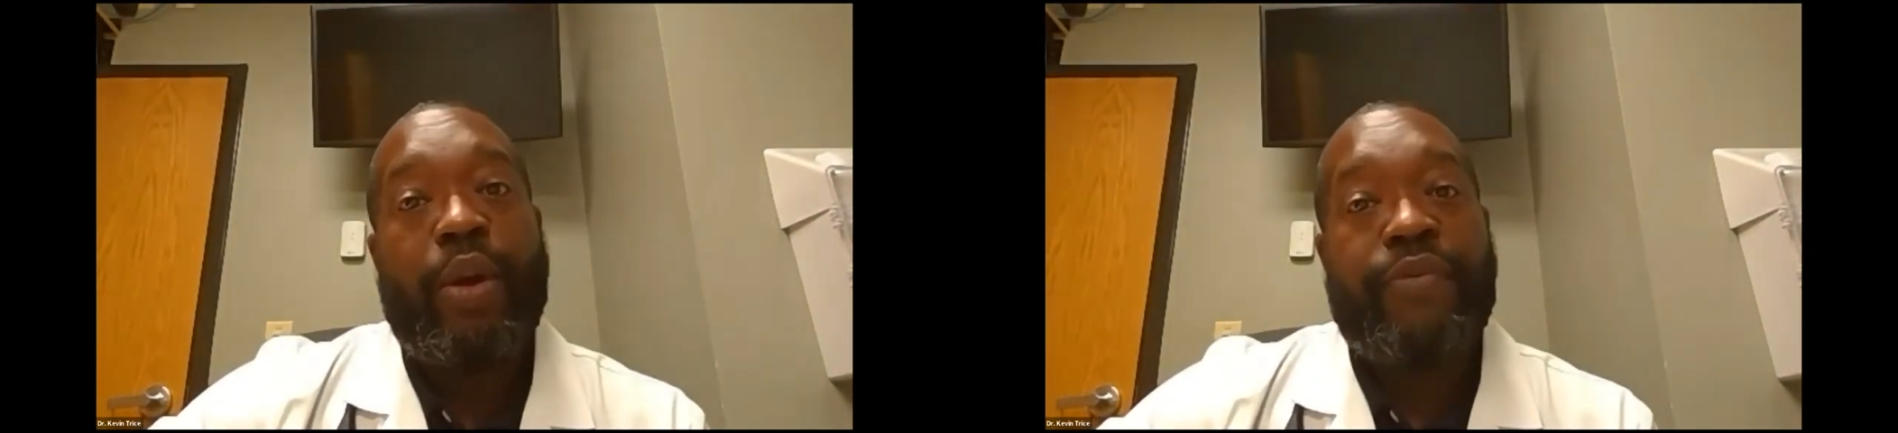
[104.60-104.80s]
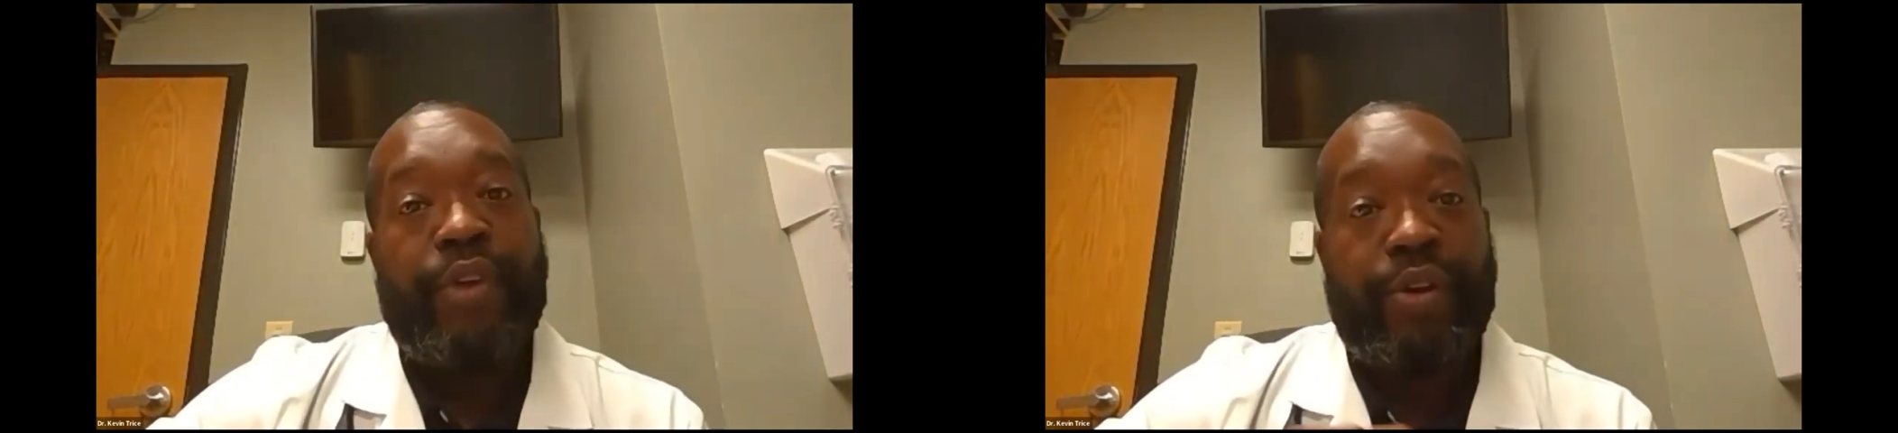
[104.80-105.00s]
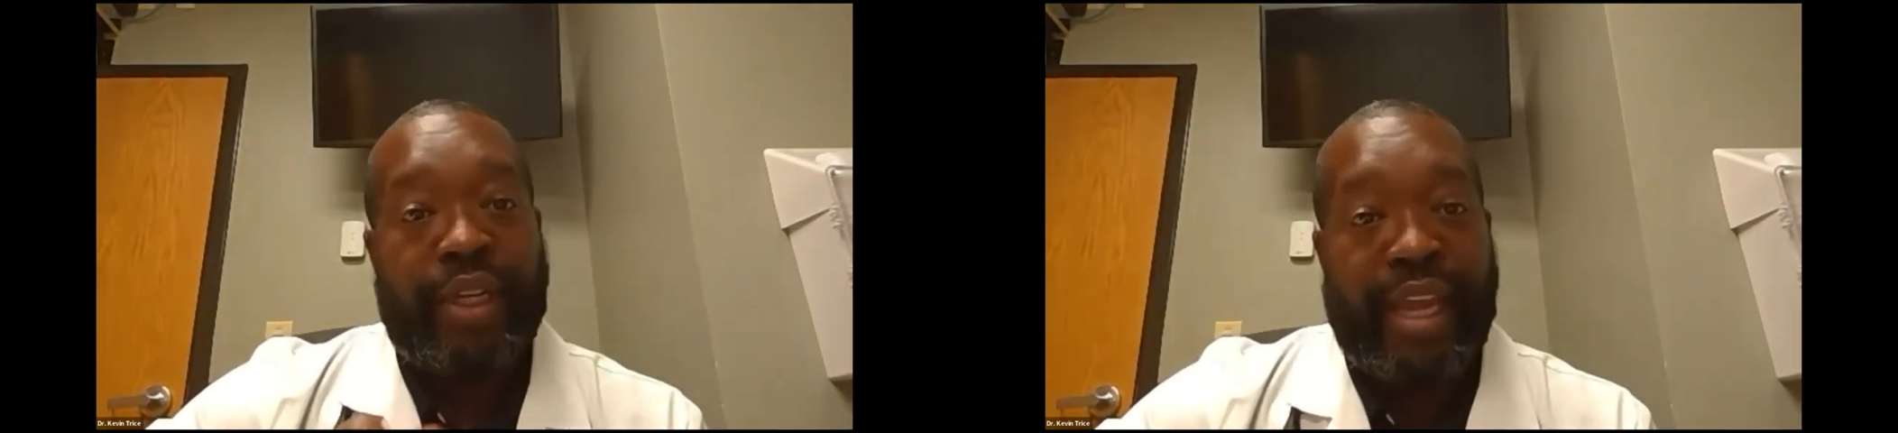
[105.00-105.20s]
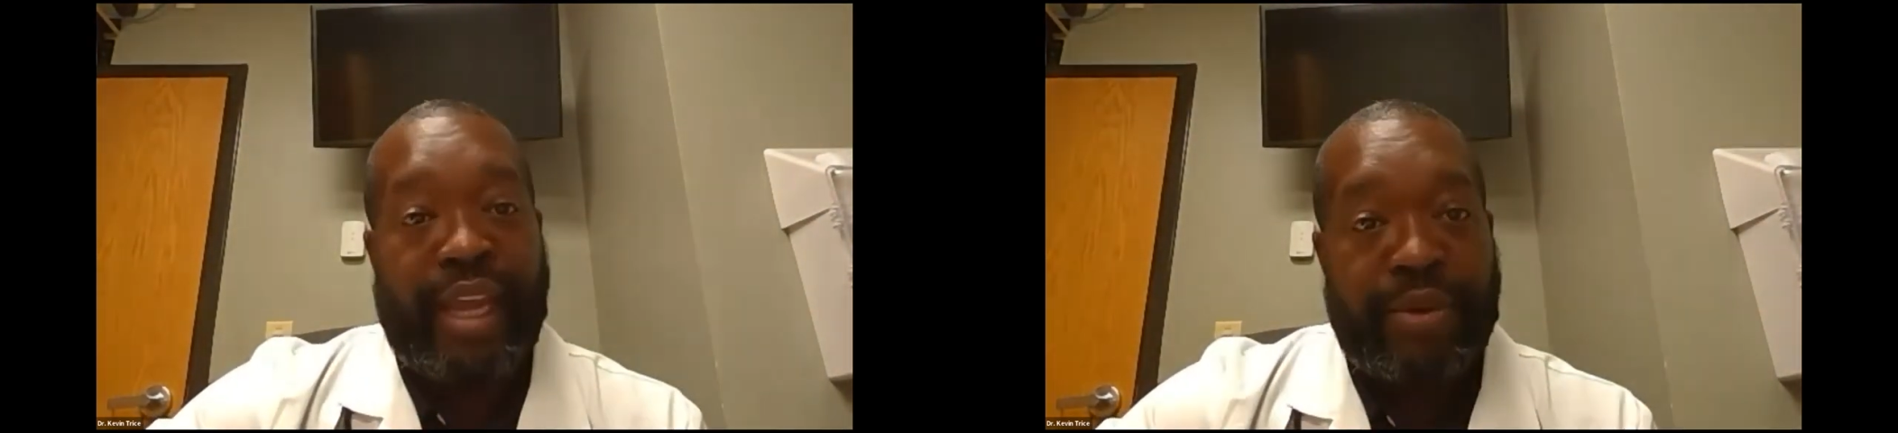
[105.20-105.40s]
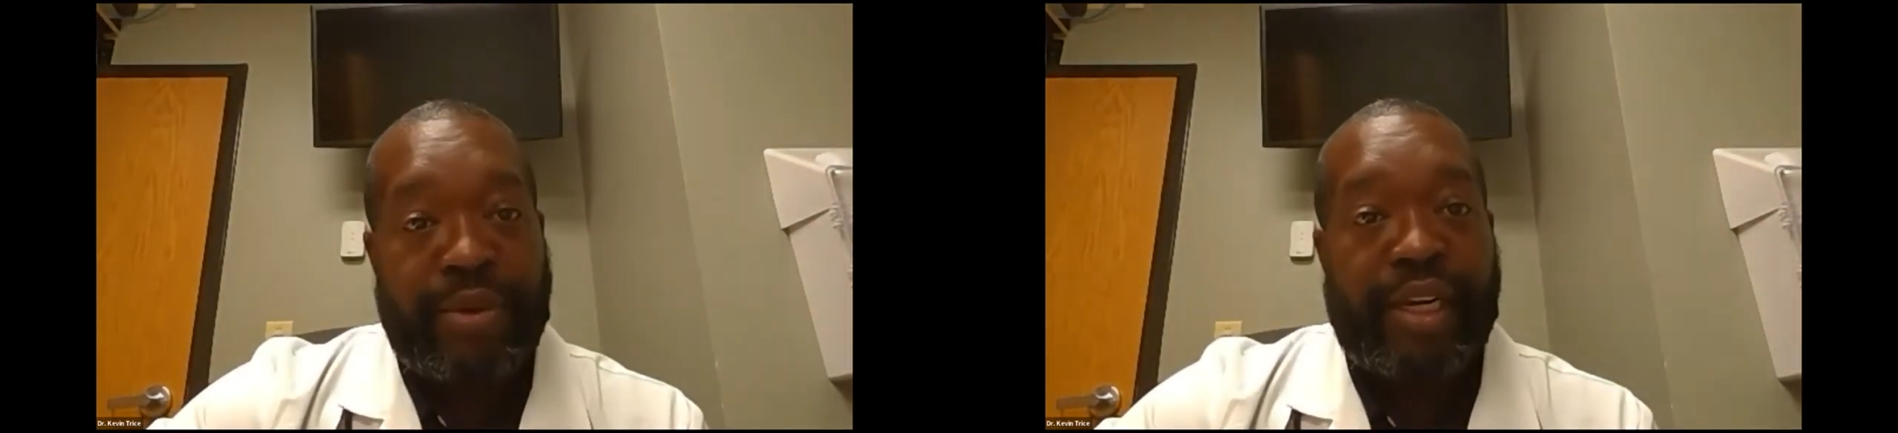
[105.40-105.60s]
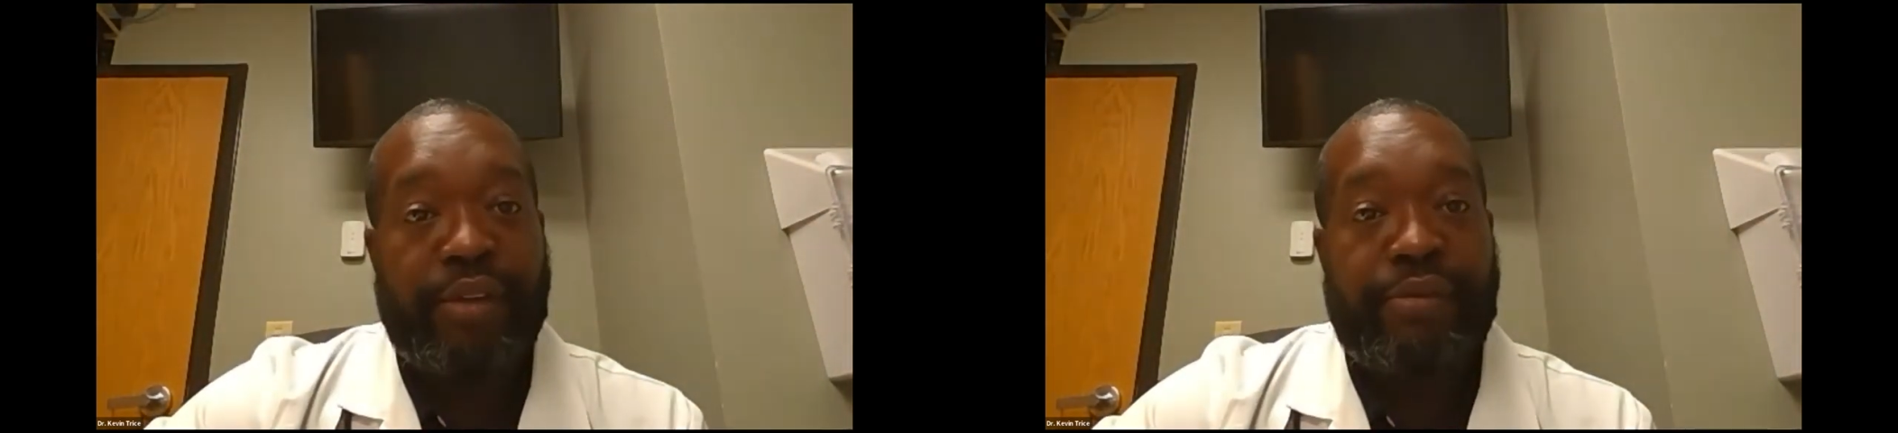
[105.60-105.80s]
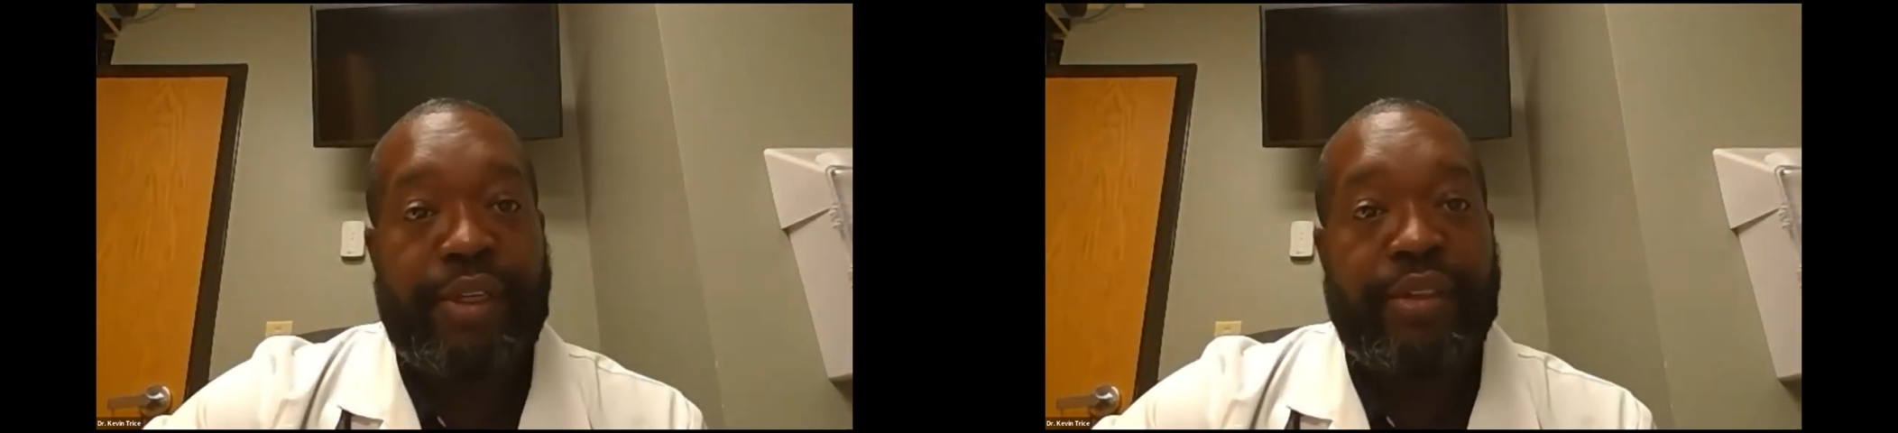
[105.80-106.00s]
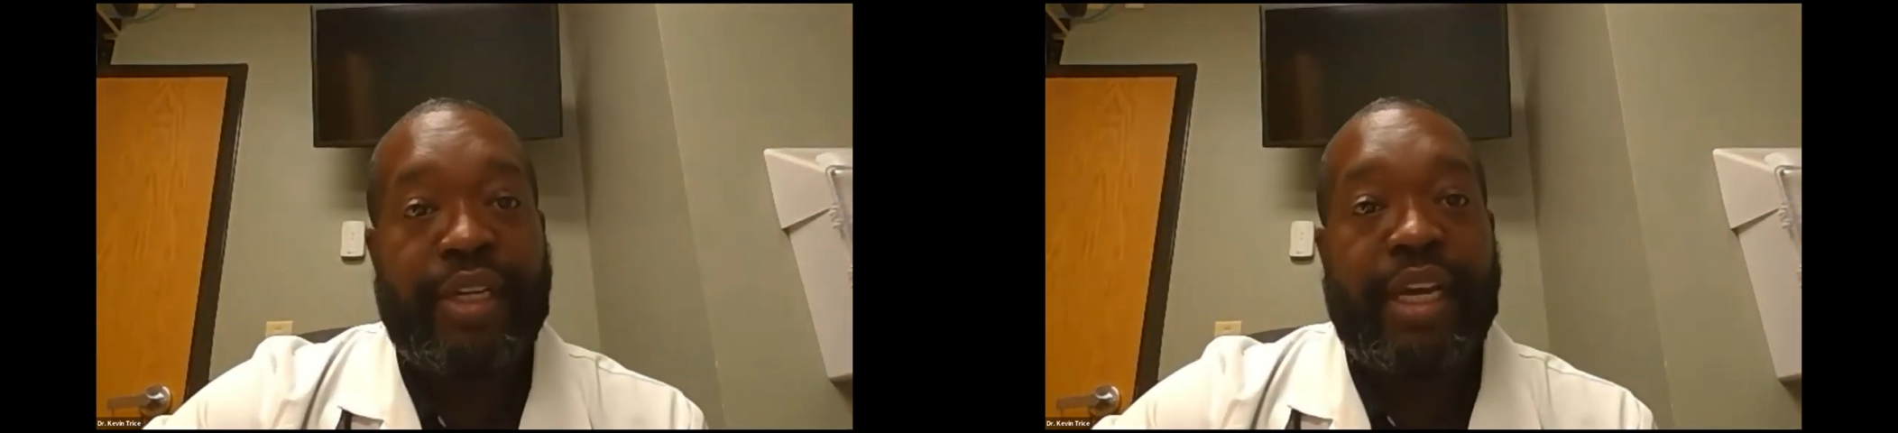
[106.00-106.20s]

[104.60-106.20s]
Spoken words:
if they're looking at a particular field,